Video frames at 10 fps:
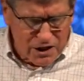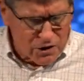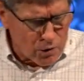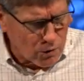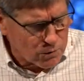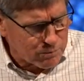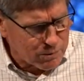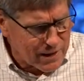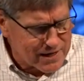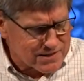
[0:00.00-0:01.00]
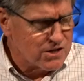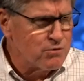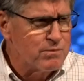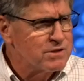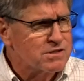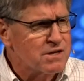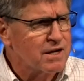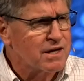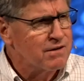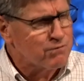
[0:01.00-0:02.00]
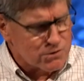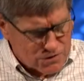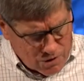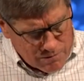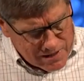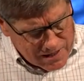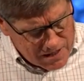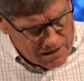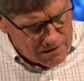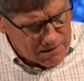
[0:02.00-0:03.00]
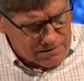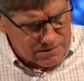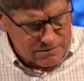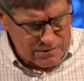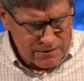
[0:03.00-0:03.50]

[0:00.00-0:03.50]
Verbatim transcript: cold place that you've been stuck in for so many years,